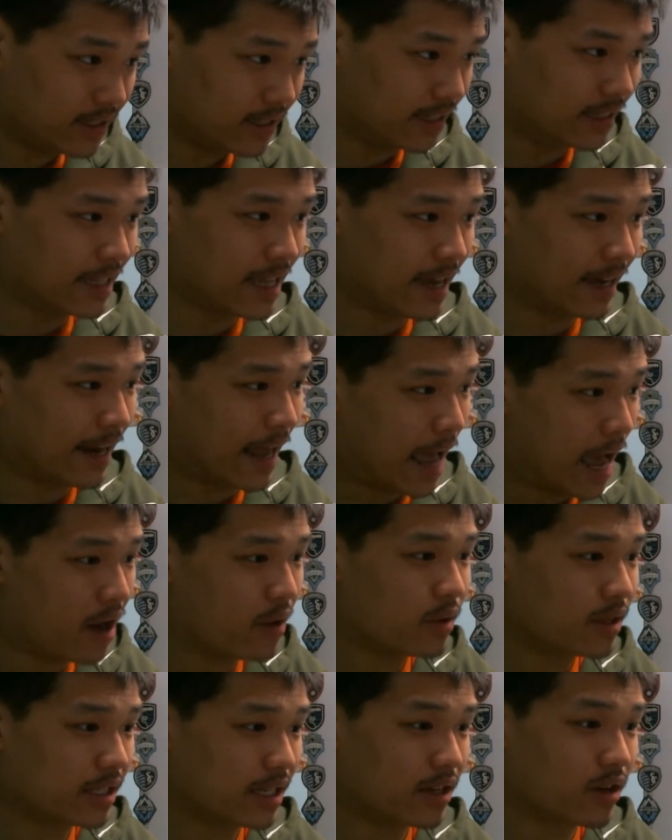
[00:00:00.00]
that, how
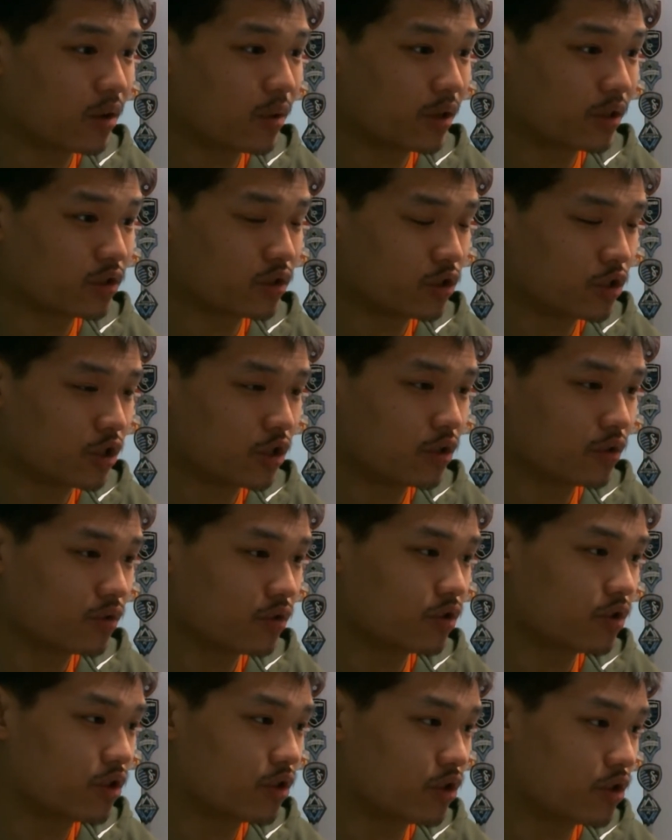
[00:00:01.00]
is he going
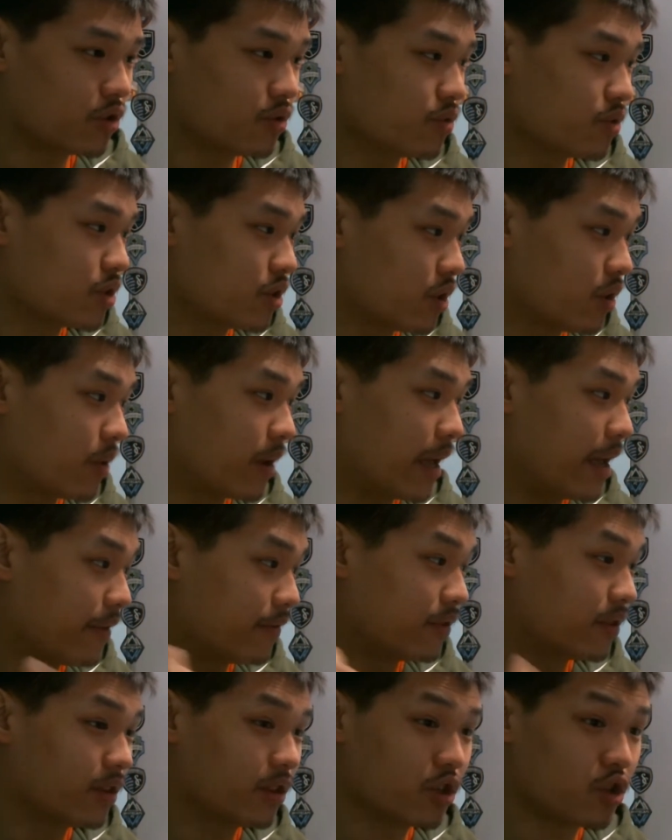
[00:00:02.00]
to do so if
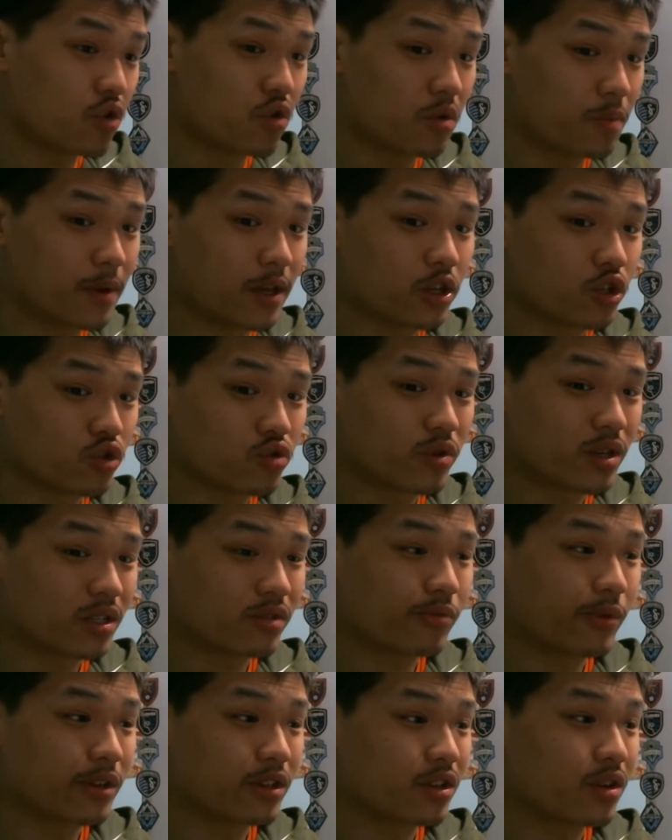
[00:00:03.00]
the European transfer
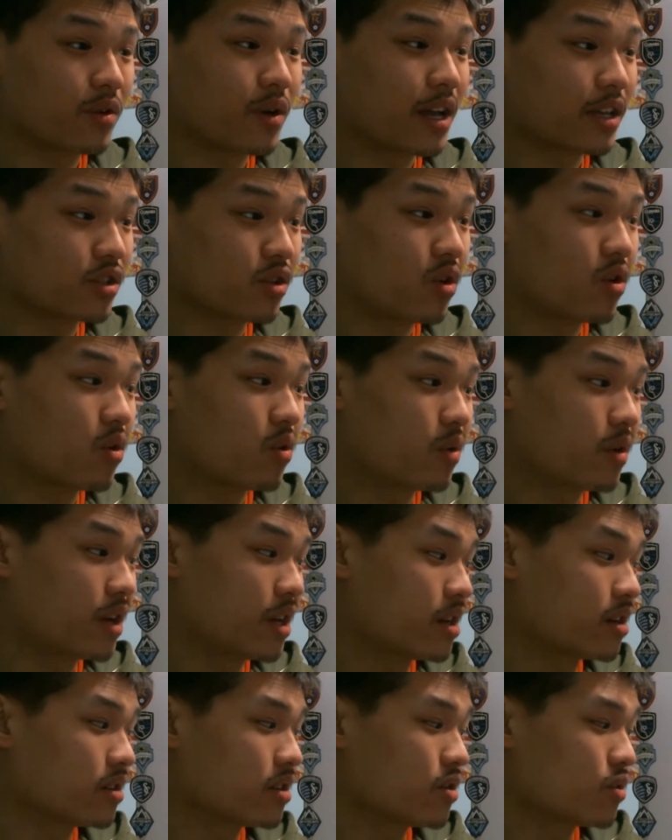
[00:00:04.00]
window has already
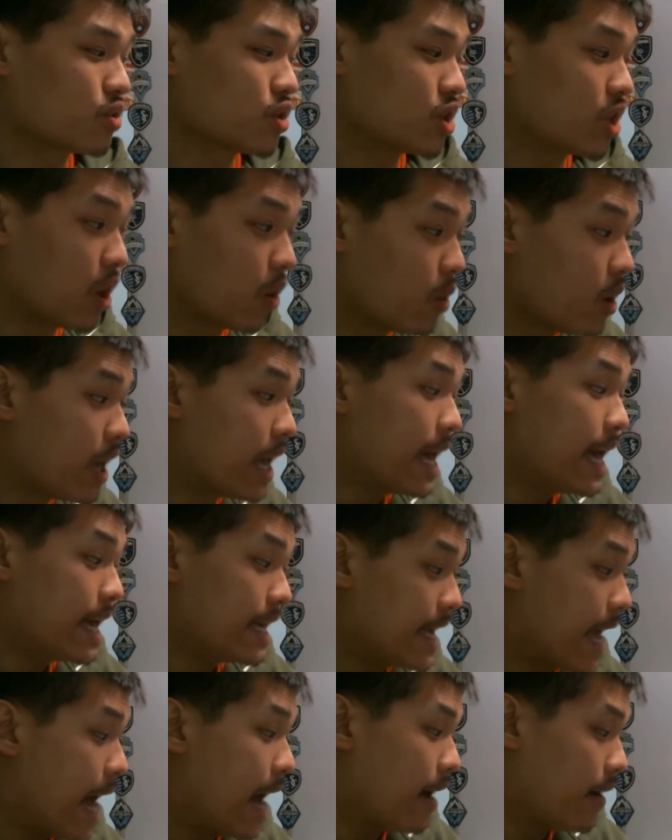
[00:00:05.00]
closed? So
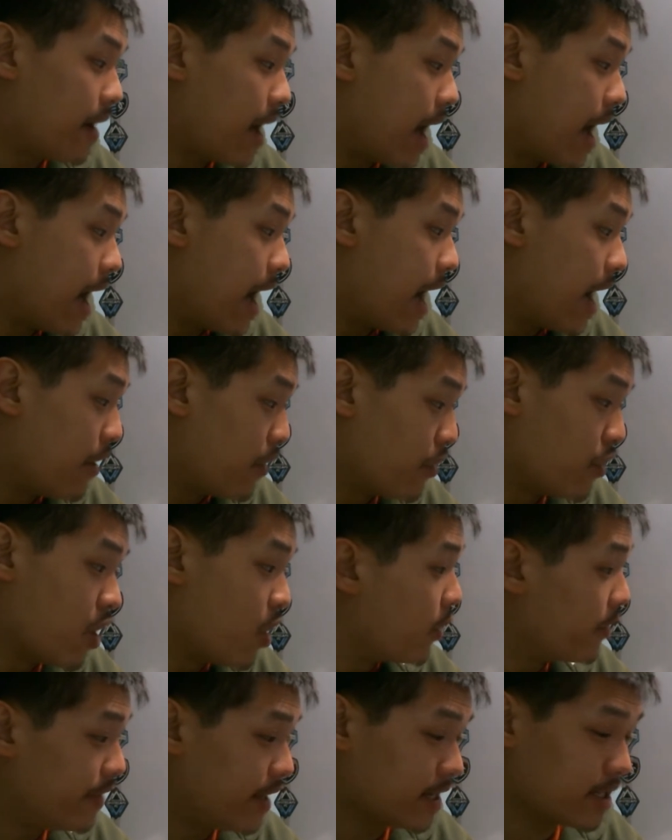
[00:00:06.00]
yeah, I don't
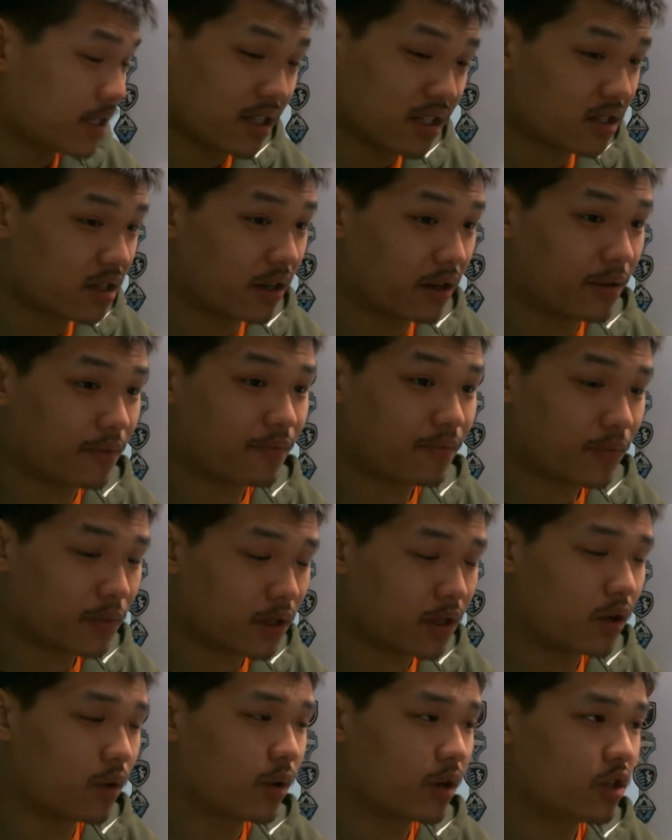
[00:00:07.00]
know if this is
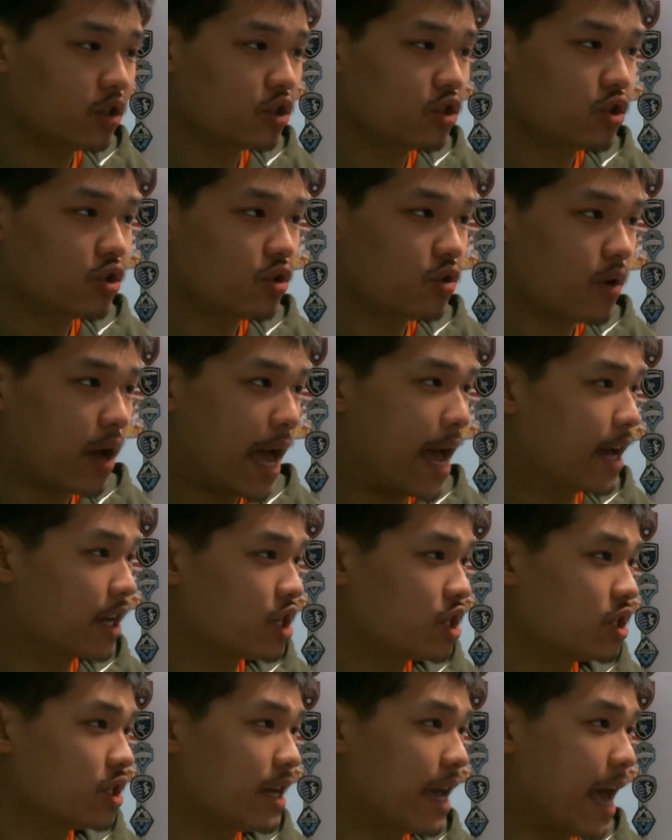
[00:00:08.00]
going to
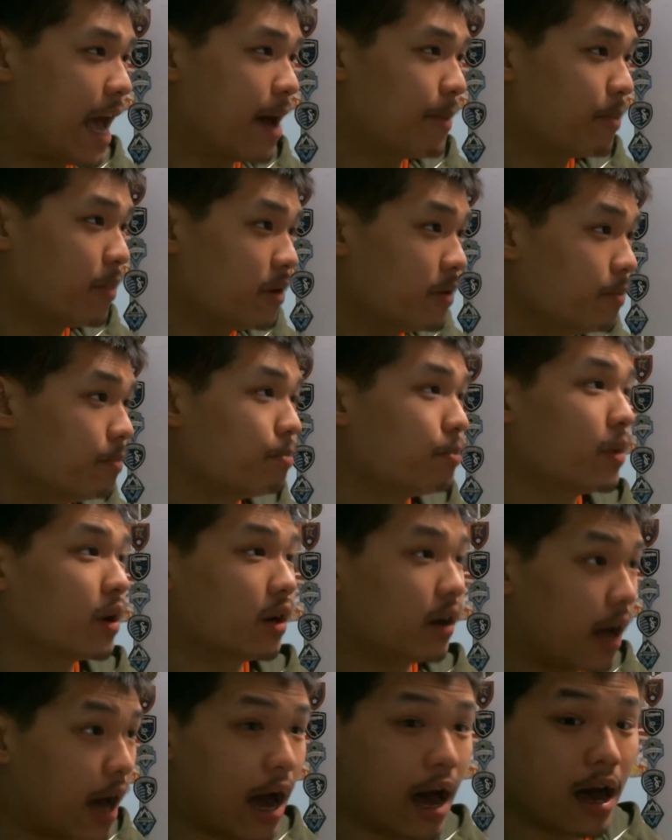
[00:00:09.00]
actually happen, but
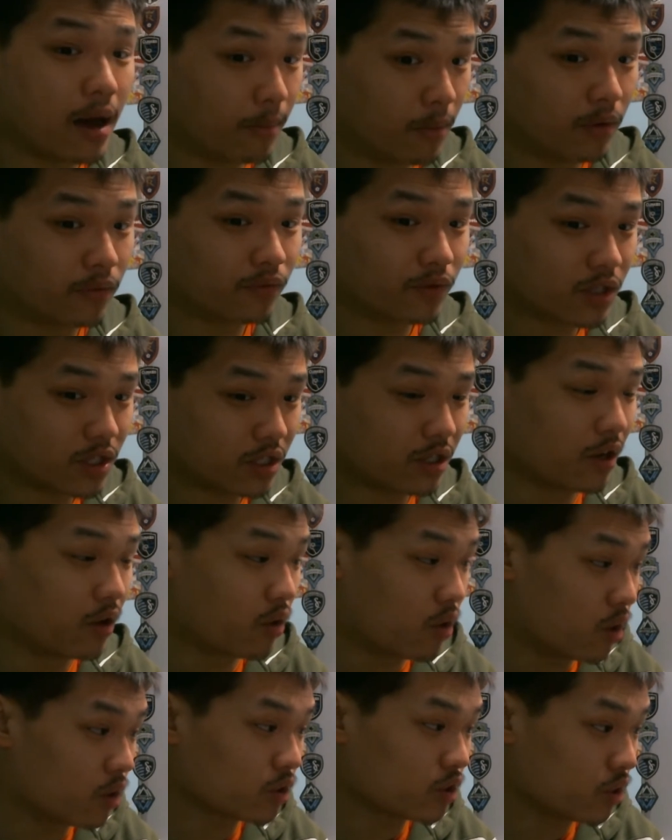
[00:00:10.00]
I'm still
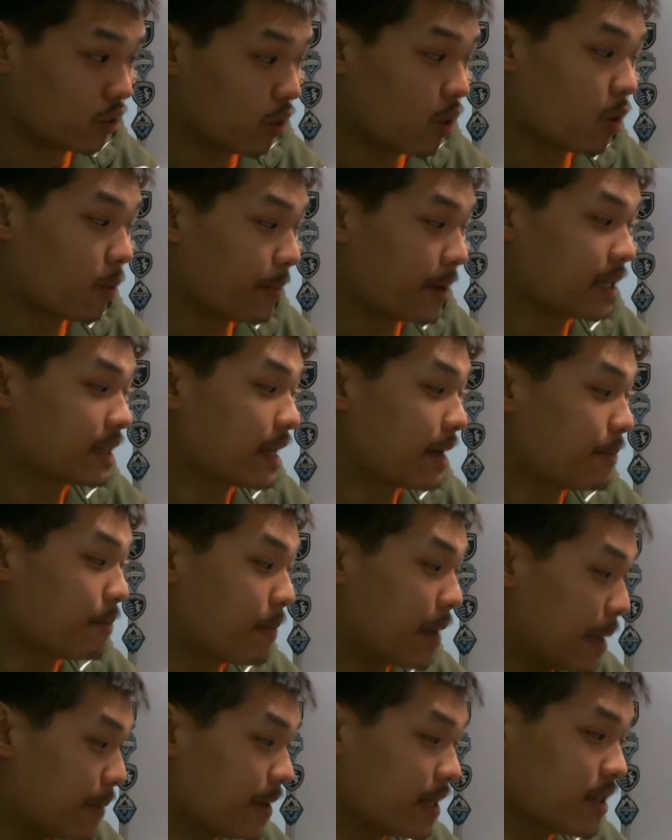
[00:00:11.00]
also hoping that
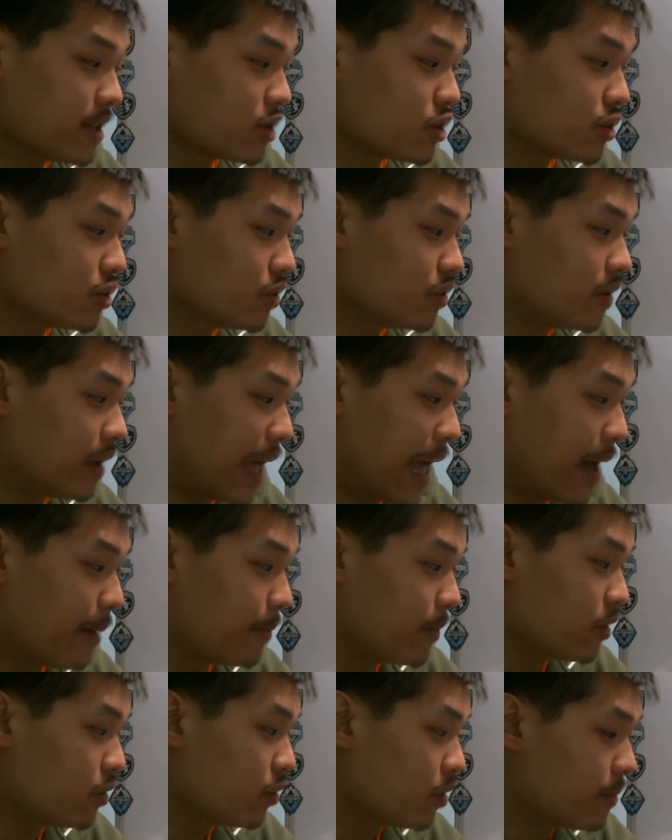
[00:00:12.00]
maybe this could
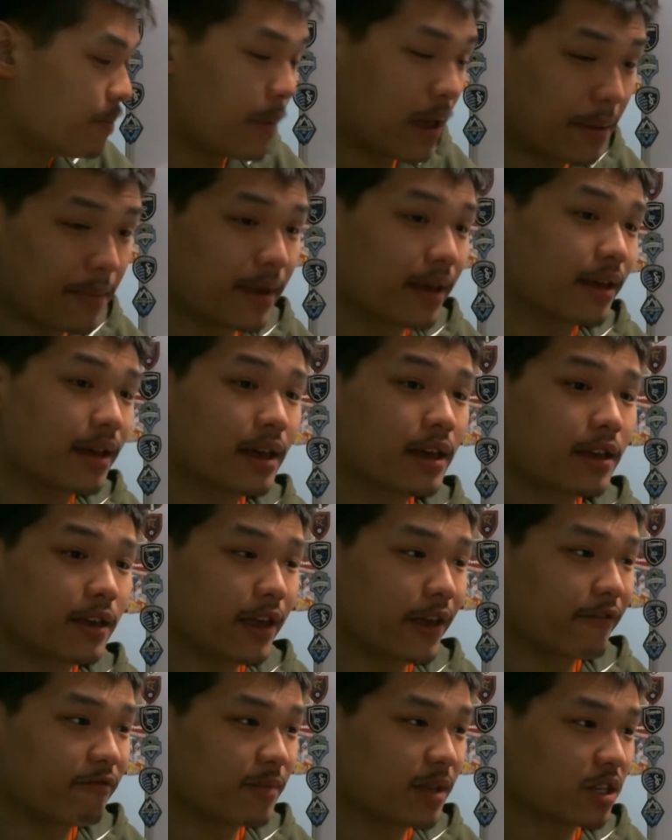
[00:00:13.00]
happen, or maybe
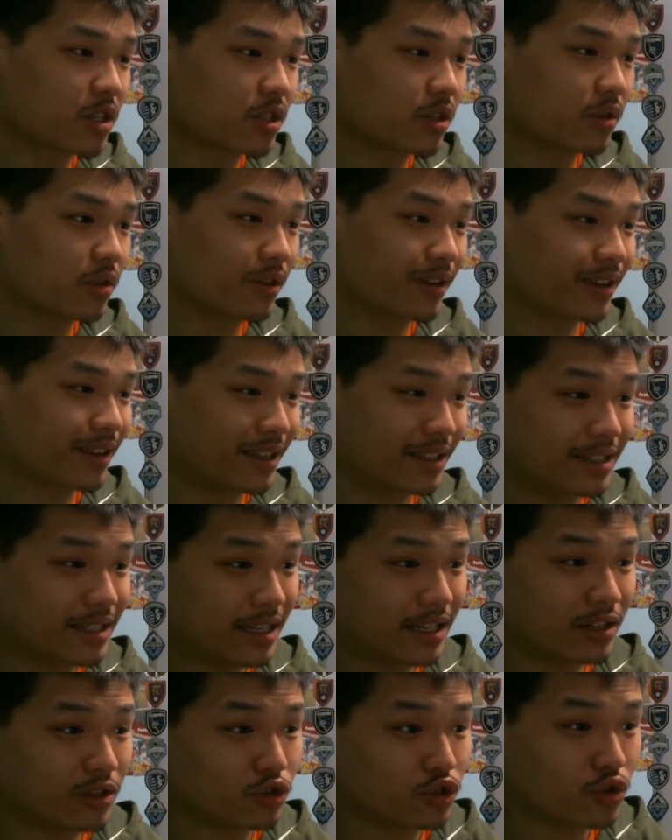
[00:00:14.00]
if Minnesota
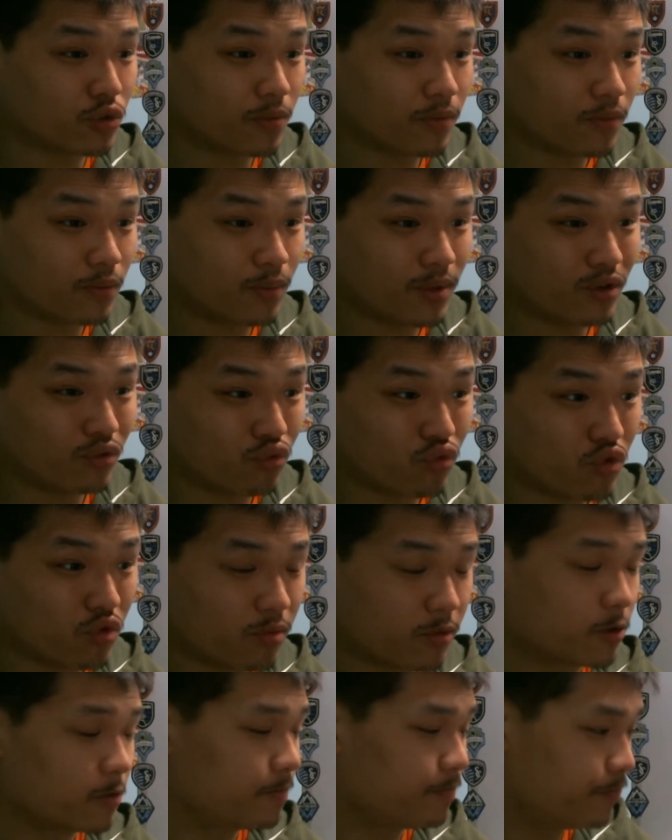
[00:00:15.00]
continue to be rumored